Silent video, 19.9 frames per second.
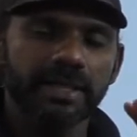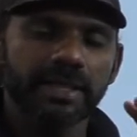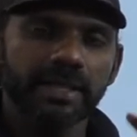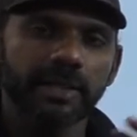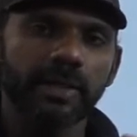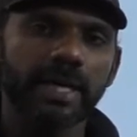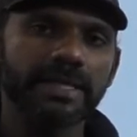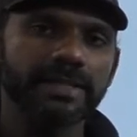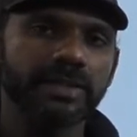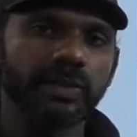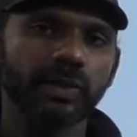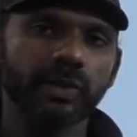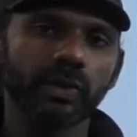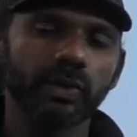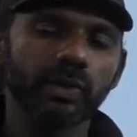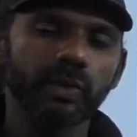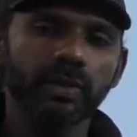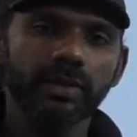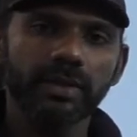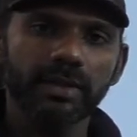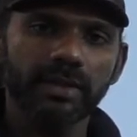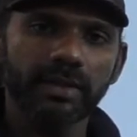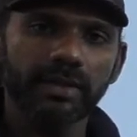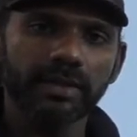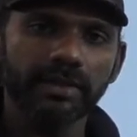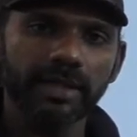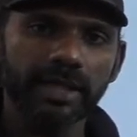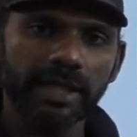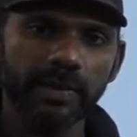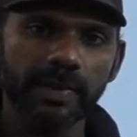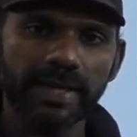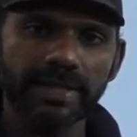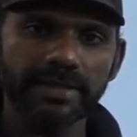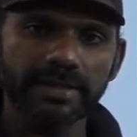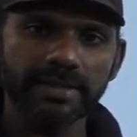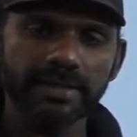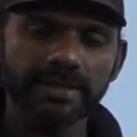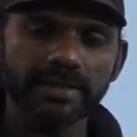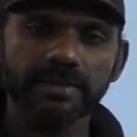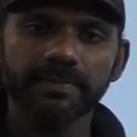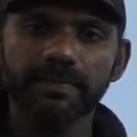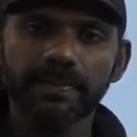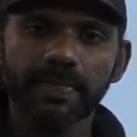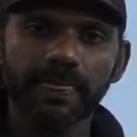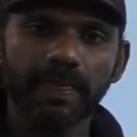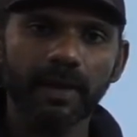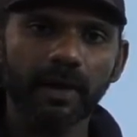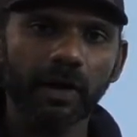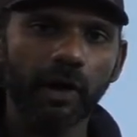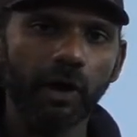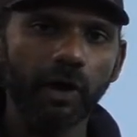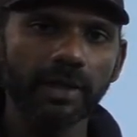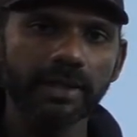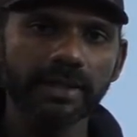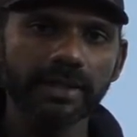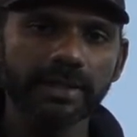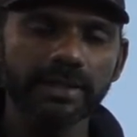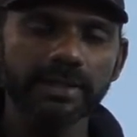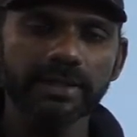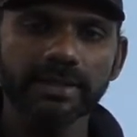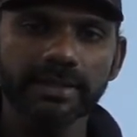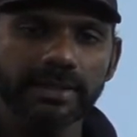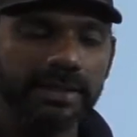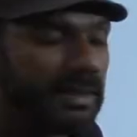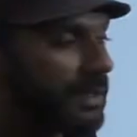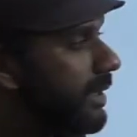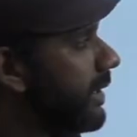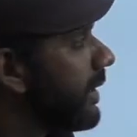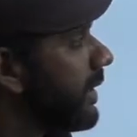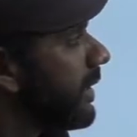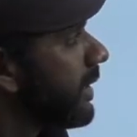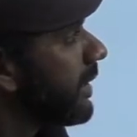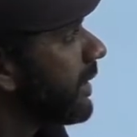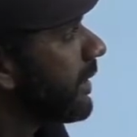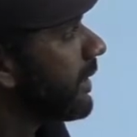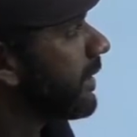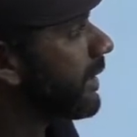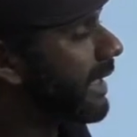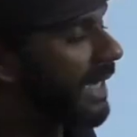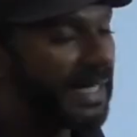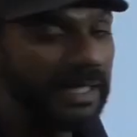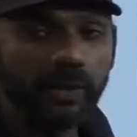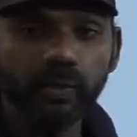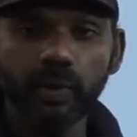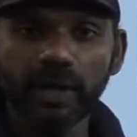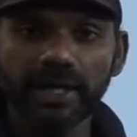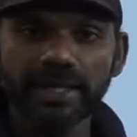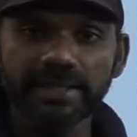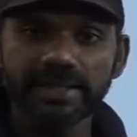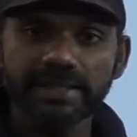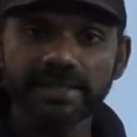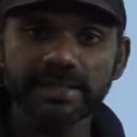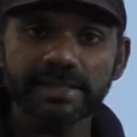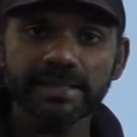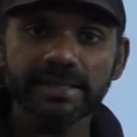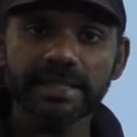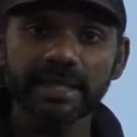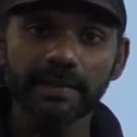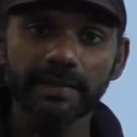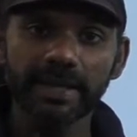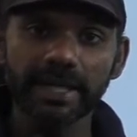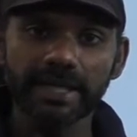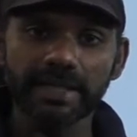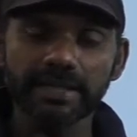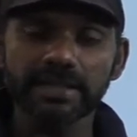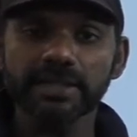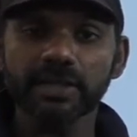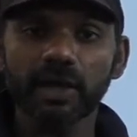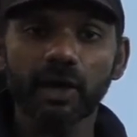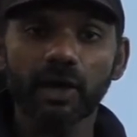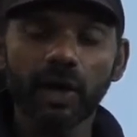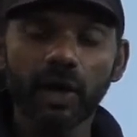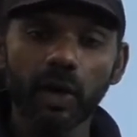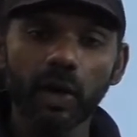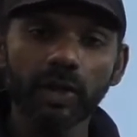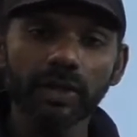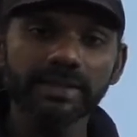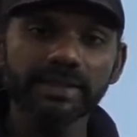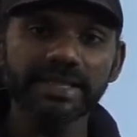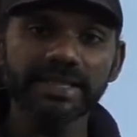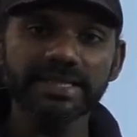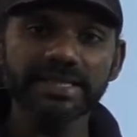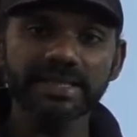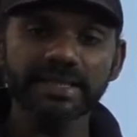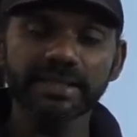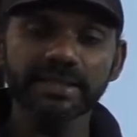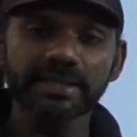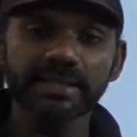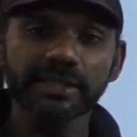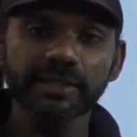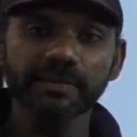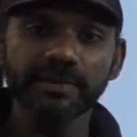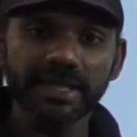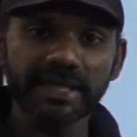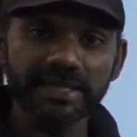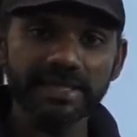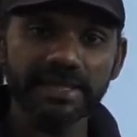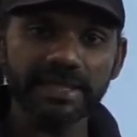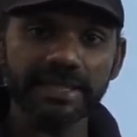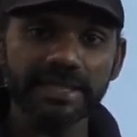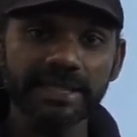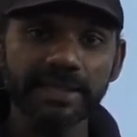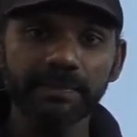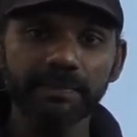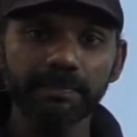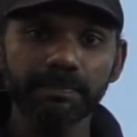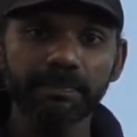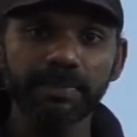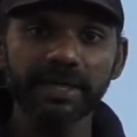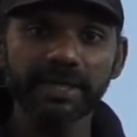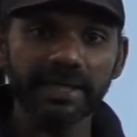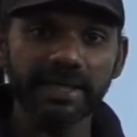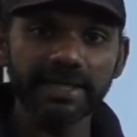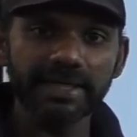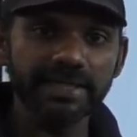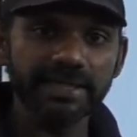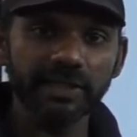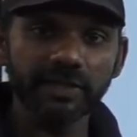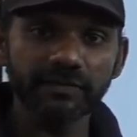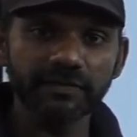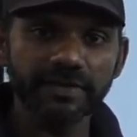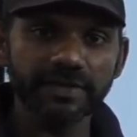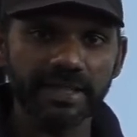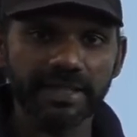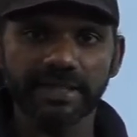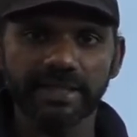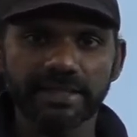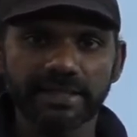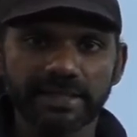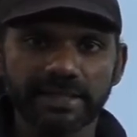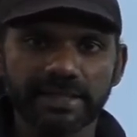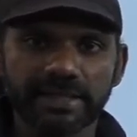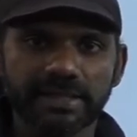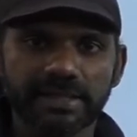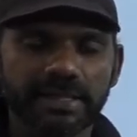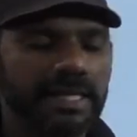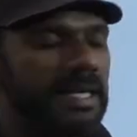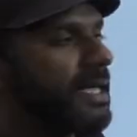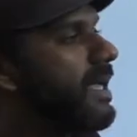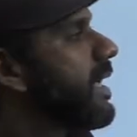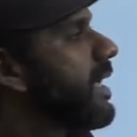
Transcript: Now, as you know, request, order, advice, command, all these are termed as imperative sentences.